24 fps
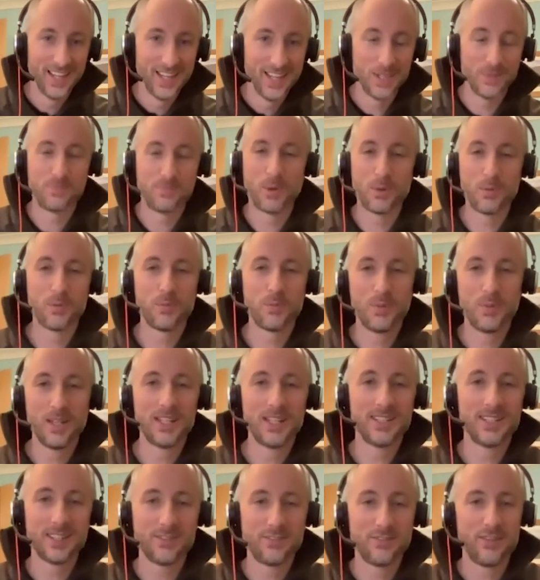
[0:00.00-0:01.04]
The
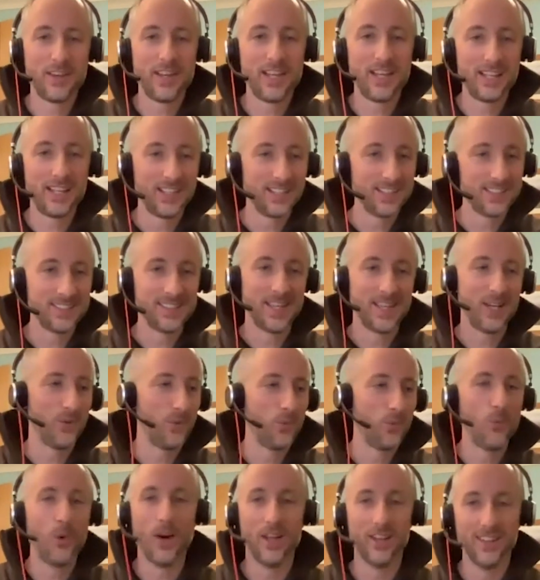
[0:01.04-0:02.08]
probability of failure is now
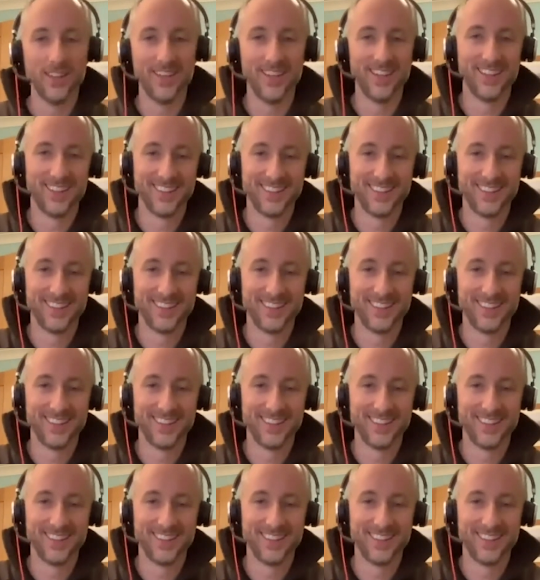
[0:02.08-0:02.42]
1.